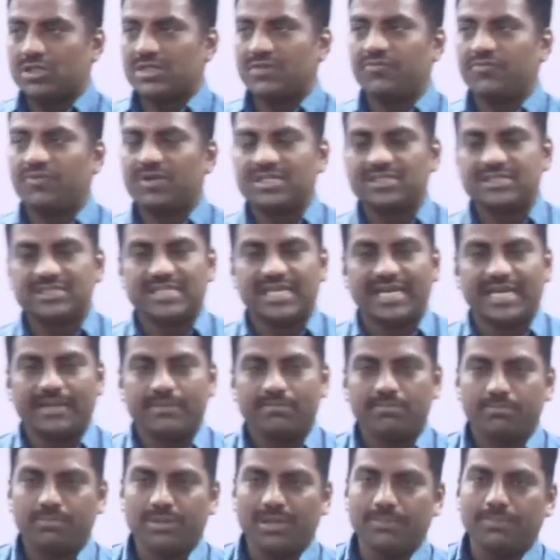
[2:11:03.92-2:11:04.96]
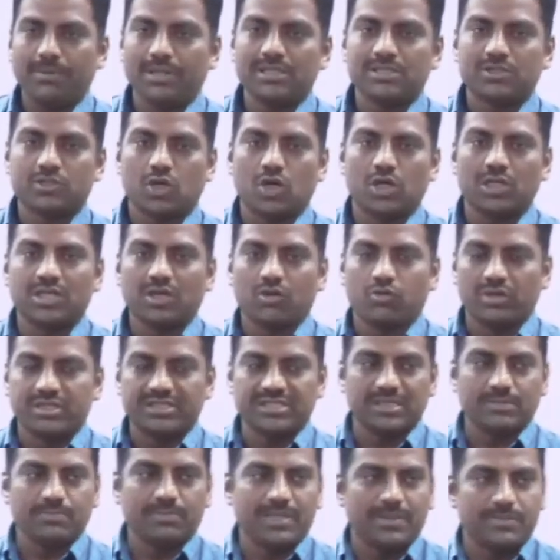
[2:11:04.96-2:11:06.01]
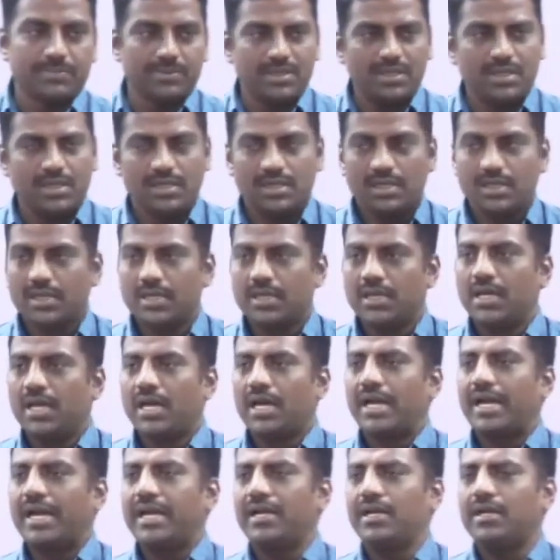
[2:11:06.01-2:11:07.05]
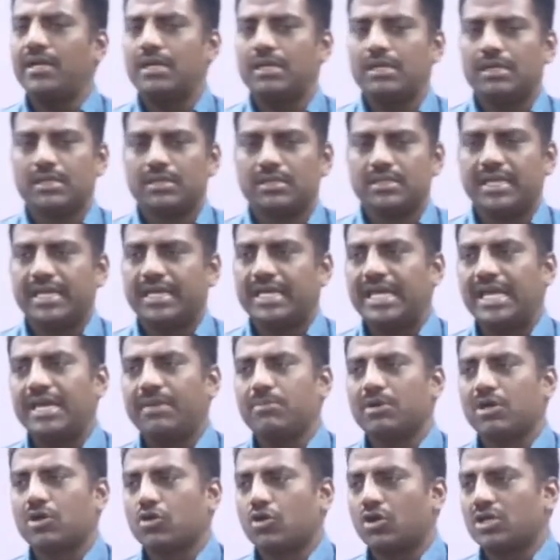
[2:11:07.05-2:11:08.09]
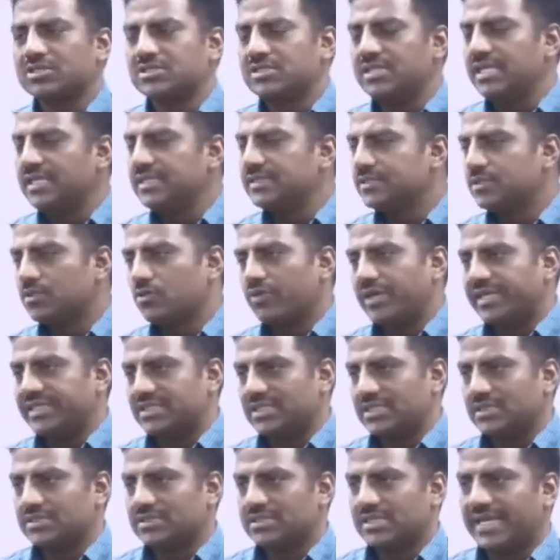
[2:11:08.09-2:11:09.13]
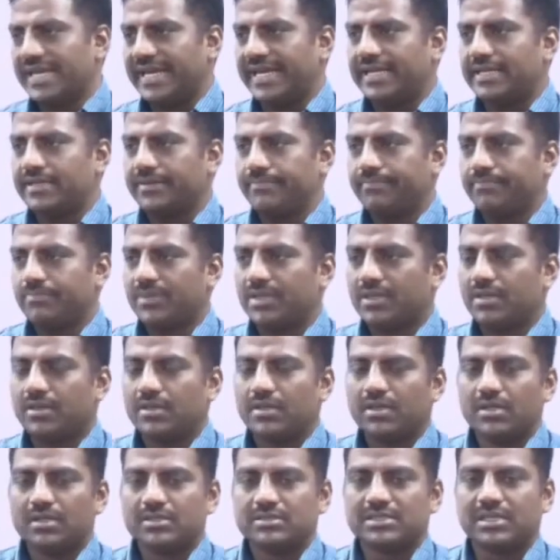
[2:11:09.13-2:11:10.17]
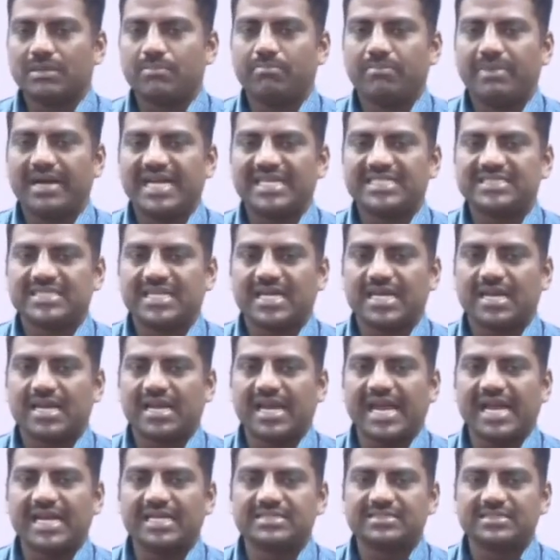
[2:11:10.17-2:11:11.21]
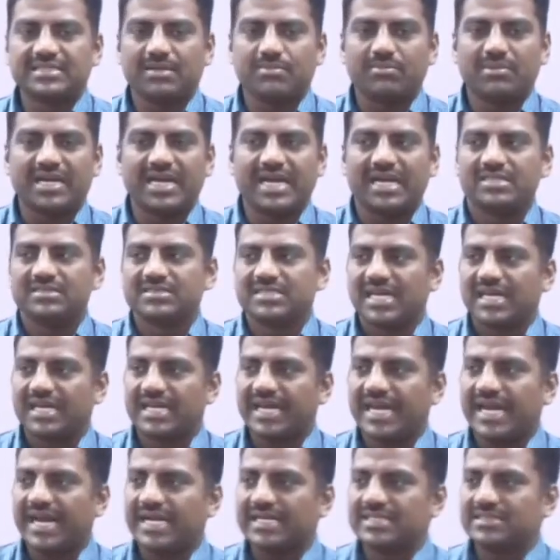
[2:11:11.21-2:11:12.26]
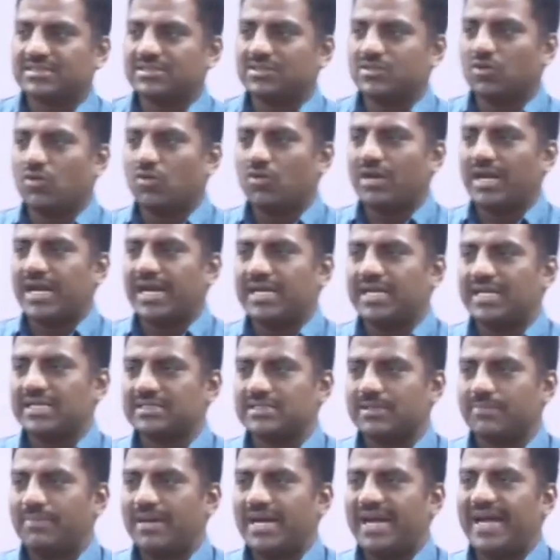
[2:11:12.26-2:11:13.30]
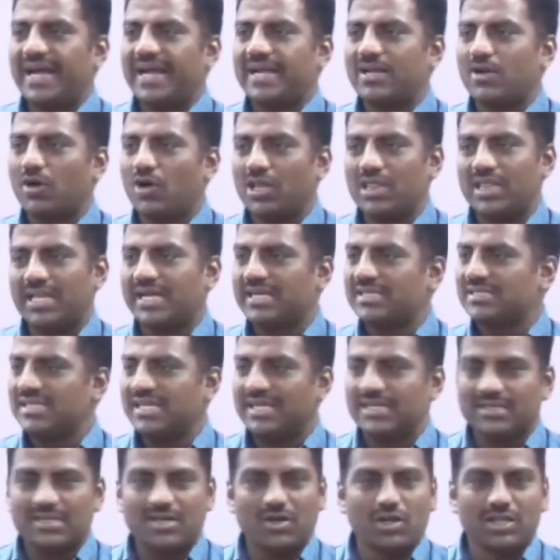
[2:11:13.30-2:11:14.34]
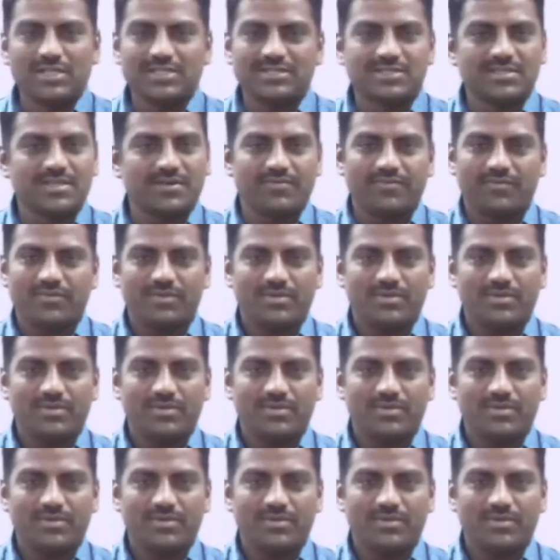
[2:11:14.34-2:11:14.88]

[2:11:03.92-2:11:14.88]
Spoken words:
first time, people saw the question paper and they came across these questions like some bats are rats, some rats are cats, no rat is a bat, all that thing, all stuff.